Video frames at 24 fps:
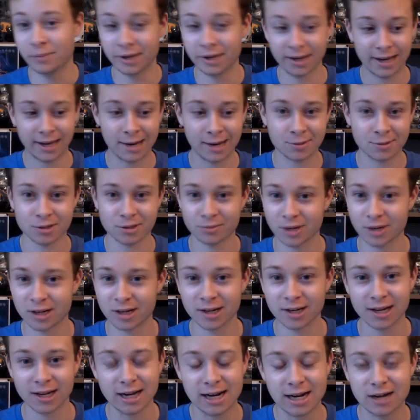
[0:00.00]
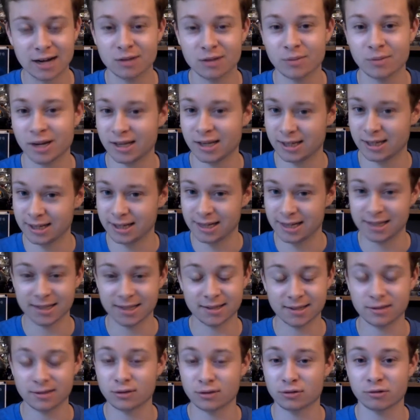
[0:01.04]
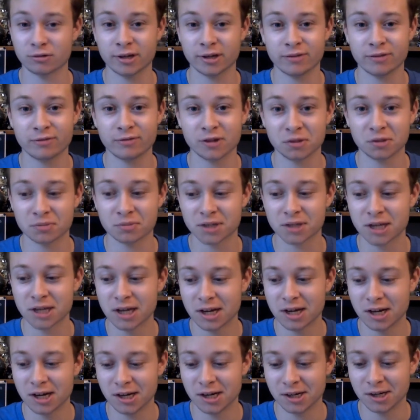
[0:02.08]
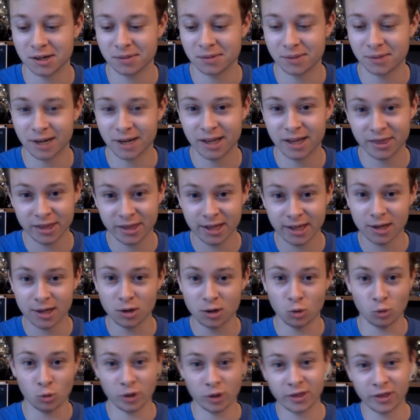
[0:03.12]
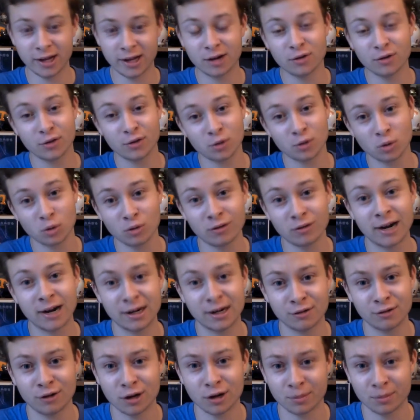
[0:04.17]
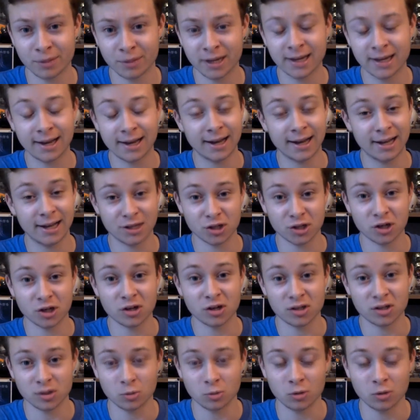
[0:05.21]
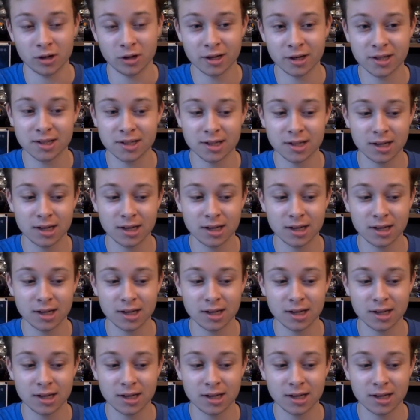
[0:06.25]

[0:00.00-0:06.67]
Captain America, Iron Man, they ended in 3 films. I think without Thor Ragnarok being as good as it was,